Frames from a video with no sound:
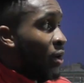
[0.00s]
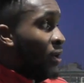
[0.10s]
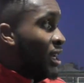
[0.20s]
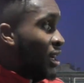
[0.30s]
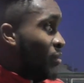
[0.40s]

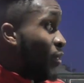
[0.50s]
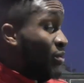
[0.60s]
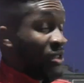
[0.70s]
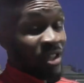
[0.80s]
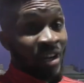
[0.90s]
Well,
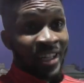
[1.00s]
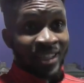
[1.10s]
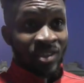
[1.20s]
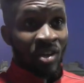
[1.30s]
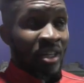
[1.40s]
I was delighted
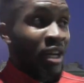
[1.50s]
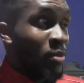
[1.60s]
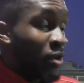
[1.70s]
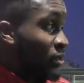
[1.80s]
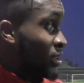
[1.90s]
to sign here
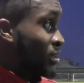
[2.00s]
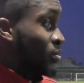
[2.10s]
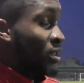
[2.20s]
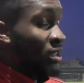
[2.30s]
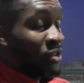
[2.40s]
because
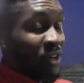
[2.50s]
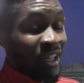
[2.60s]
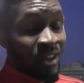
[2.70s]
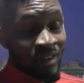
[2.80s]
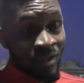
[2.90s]
it's a
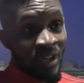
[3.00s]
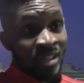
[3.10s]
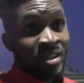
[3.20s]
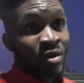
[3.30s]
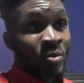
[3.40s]

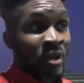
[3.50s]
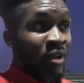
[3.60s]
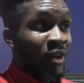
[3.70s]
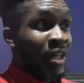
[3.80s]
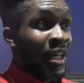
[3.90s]
great setup
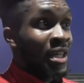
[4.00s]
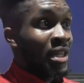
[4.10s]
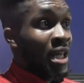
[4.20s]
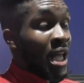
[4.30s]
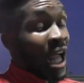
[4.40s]
here,
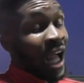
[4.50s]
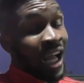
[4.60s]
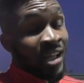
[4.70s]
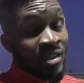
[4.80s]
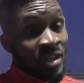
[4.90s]

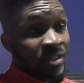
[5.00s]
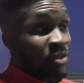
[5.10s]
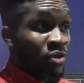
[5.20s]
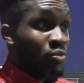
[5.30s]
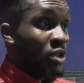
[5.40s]
and
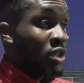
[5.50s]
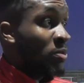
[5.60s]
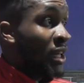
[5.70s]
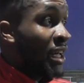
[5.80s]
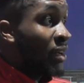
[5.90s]
we
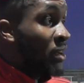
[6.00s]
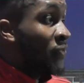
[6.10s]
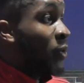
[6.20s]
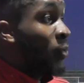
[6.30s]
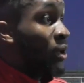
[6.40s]
just play
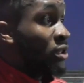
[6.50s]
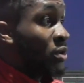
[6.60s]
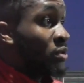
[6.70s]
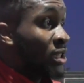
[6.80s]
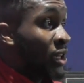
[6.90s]
great football,
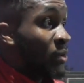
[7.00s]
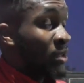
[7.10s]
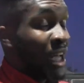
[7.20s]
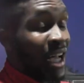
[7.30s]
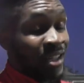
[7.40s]
so I was delighted
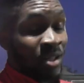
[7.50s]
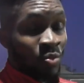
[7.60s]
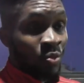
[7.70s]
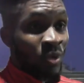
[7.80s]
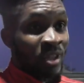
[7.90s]
with that. And
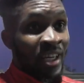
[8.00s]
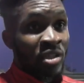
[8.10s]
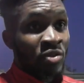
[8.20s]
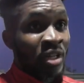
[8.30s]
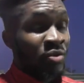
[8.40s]
then with the
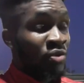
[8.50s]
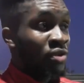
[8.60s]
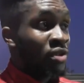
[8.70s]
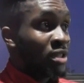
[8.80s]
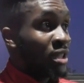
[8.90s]
injury, it
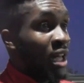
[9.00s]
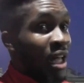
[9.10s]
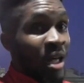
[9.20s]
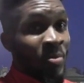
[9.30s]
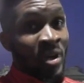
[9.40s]
was
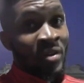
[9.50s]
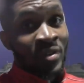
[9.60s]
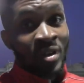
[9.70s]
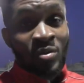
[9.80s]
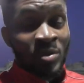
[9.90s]
a bit of
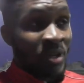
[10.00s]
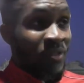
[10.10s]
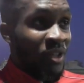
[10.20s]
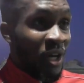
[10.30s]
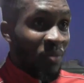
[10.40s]

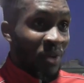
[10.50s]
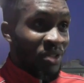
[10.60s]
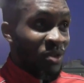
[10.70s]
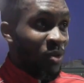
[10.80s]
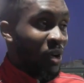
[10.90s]
a
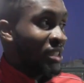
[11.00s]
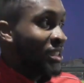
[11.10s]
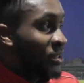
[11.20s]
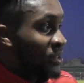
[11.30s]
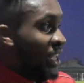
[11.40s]
nightmare, so it
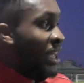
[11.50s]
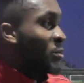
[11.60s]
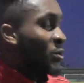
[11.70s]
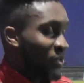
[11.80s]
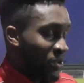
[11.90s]
was, because
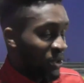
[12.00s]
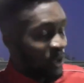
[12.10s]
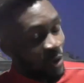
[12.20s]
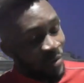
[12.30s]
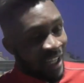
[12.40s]
moving to a new
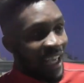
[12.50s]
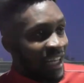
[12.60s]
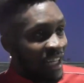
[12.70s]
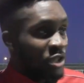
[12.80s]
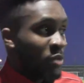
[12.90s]
club and then
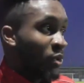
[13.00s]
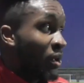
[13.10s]
getting injured.